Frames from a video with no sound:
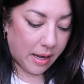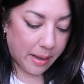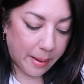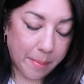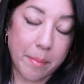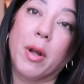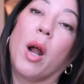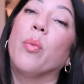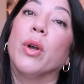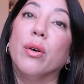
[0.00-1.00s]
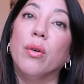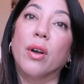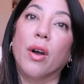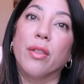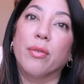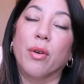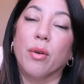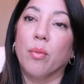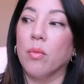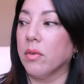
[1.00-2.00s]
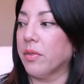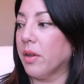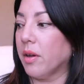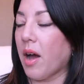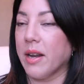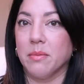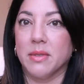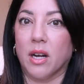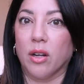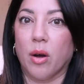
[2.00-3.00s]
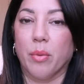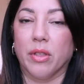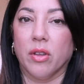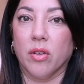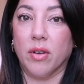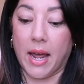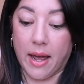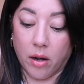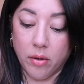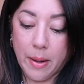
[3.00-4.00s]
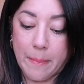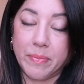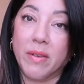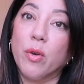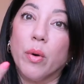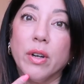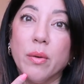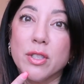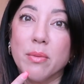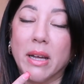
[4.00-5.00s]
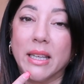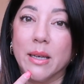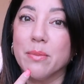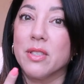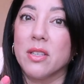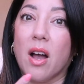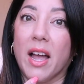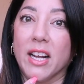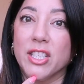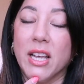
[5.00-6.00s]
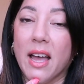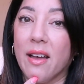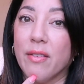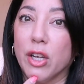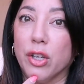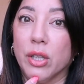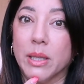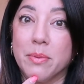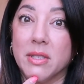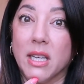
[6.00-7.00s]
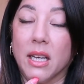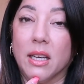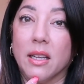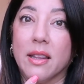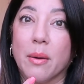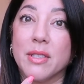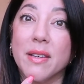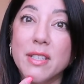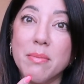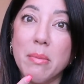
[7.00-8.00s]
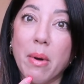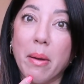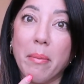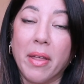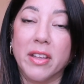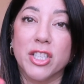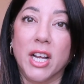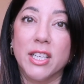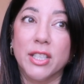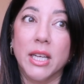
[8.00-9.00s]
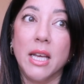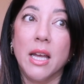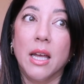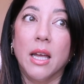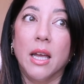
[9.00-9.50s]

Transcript: Um, but I will go through the items that I got with you now. If you're wondering what's on my lips, I actually have a new lipstick that was given to me by my mother. She actually